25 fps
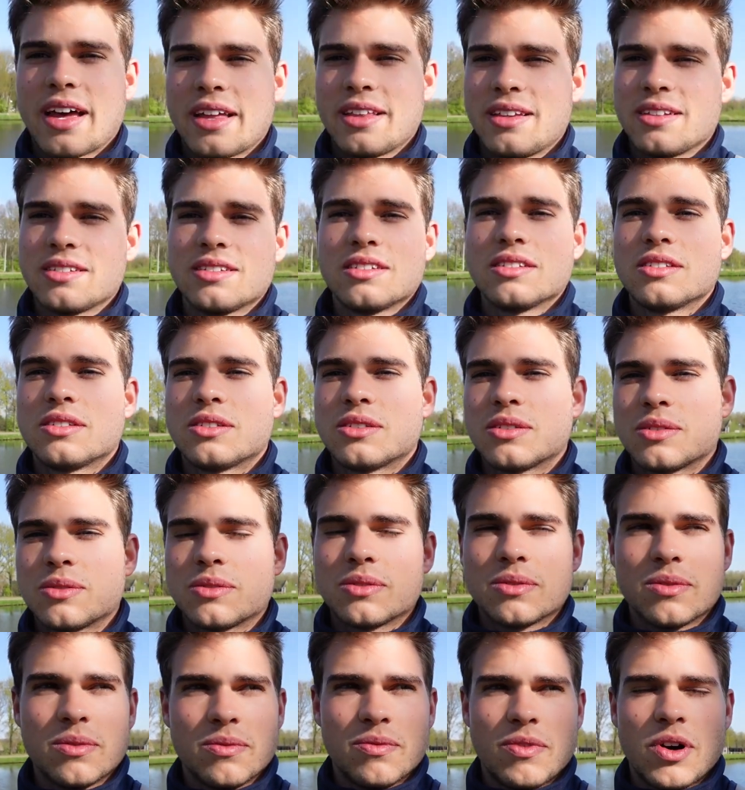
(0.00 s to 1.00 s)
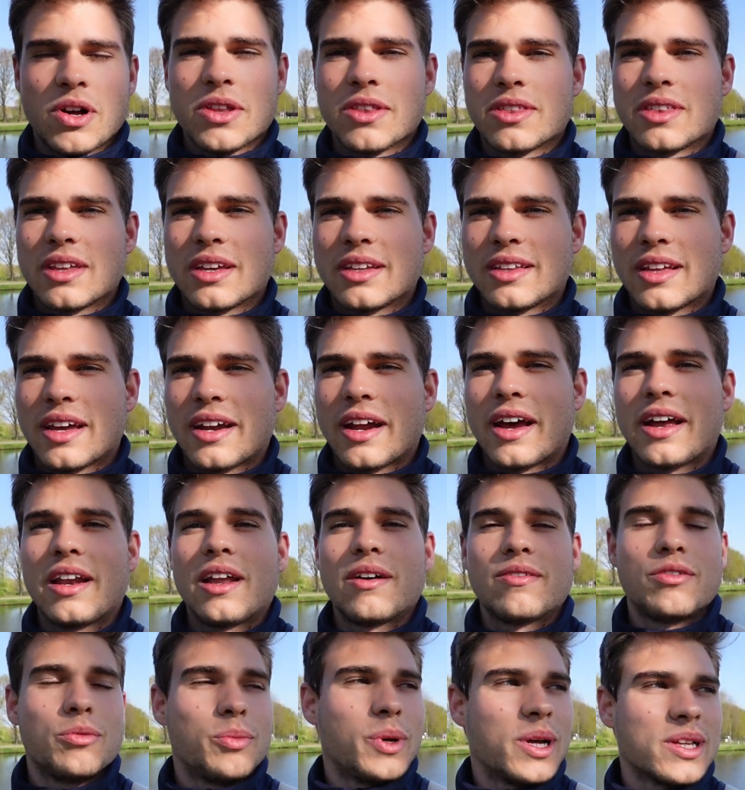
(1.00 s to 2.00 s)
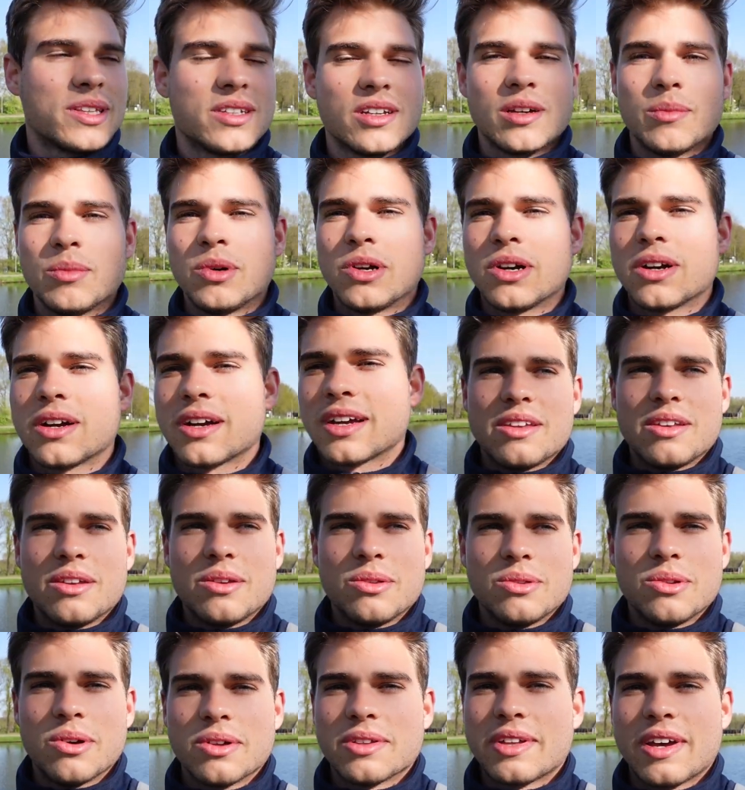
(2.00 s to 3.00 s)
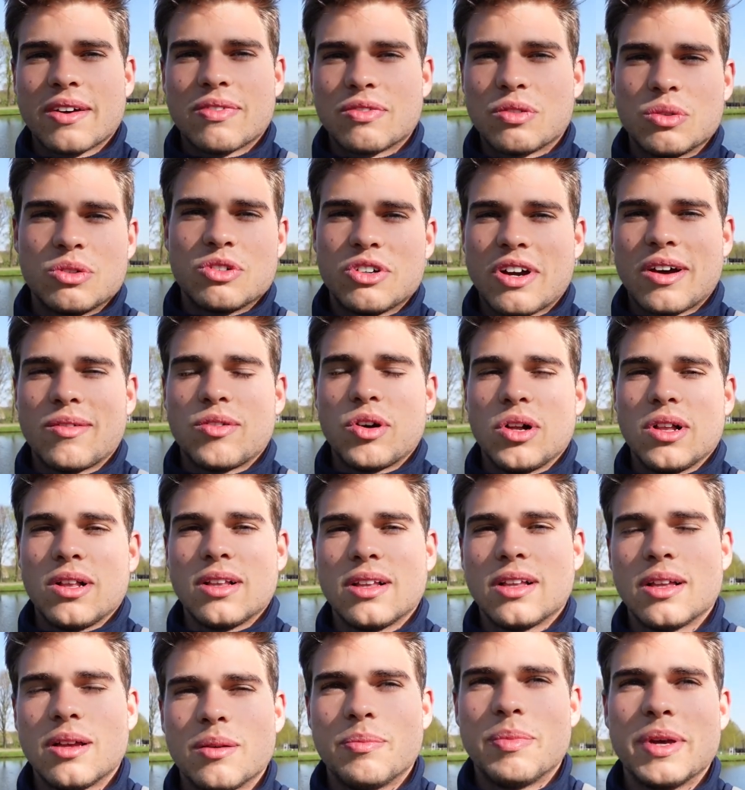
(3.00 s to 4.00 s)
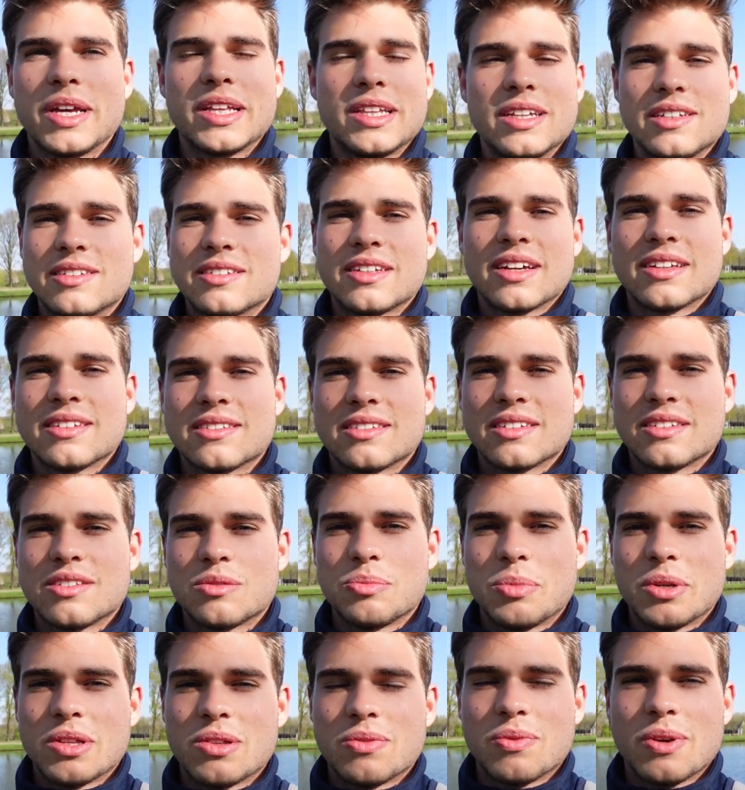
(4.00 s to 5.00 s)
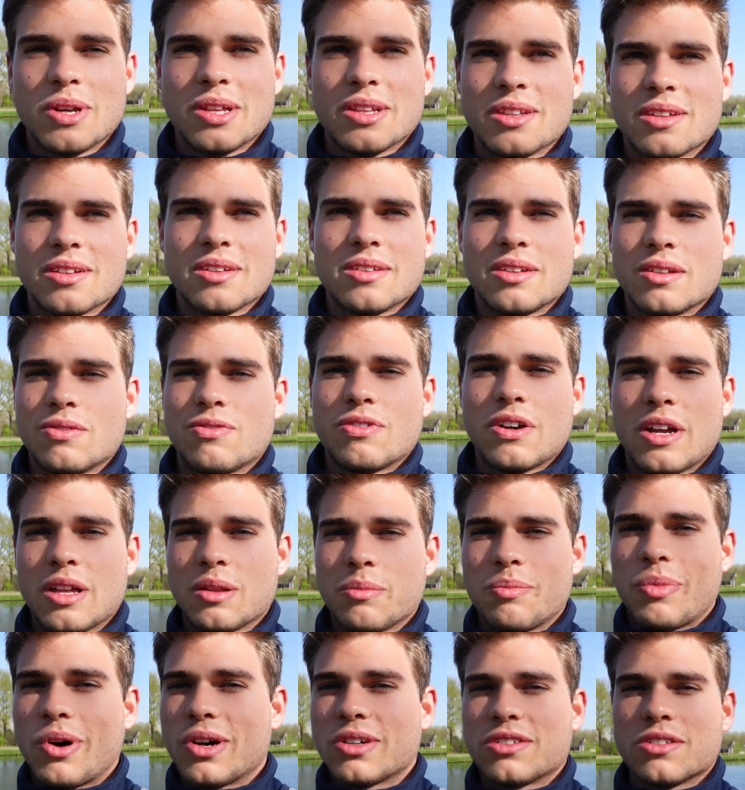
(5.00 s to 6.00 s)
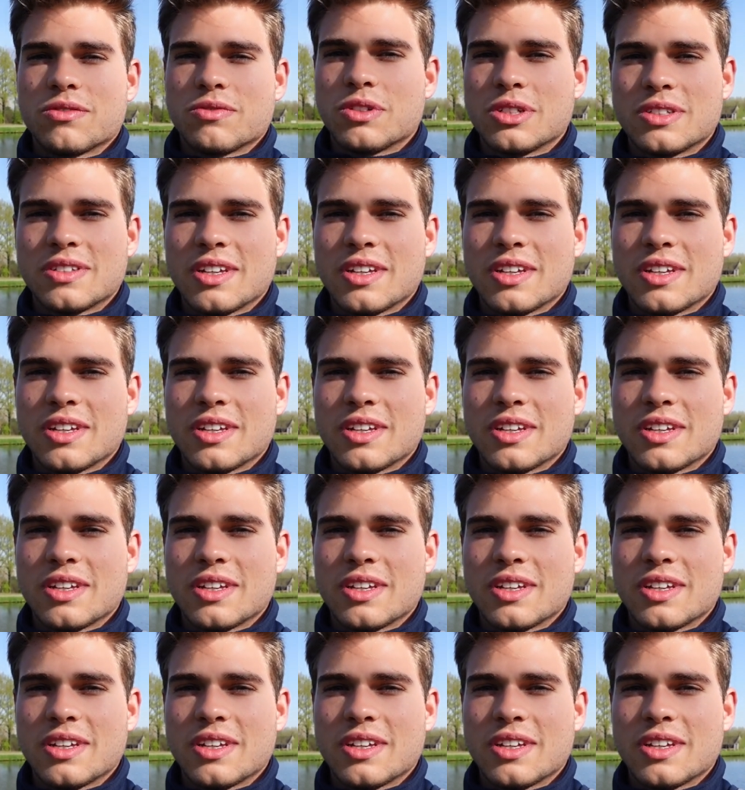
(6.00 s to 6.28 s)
And this is one thing that I love about Tilburg. You don't have to travel big distances between different parts of the